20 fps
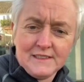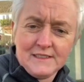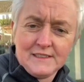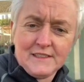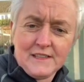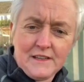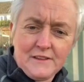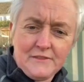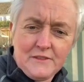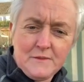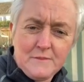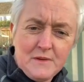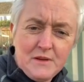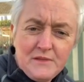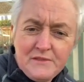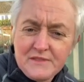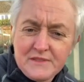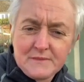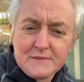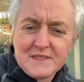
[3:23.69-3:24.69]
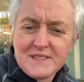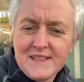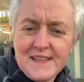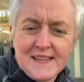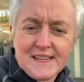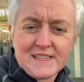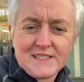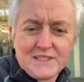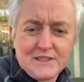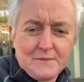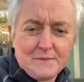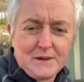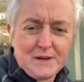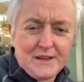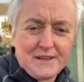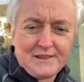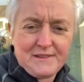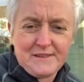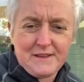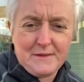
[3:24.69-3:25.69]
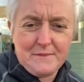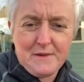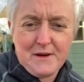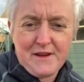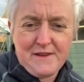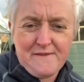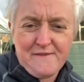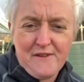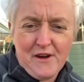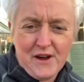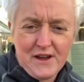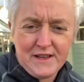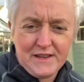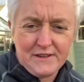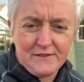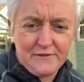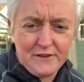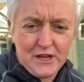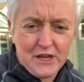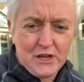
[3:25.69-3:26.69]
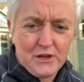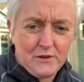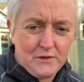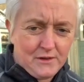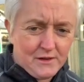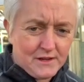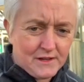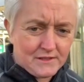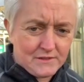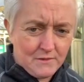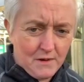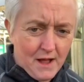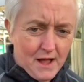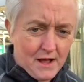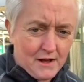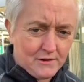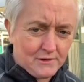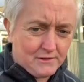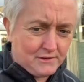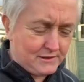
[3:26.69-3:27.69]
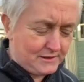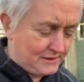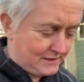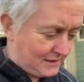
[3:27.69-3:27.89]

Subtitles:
that if you move some sticks you might find a few as well.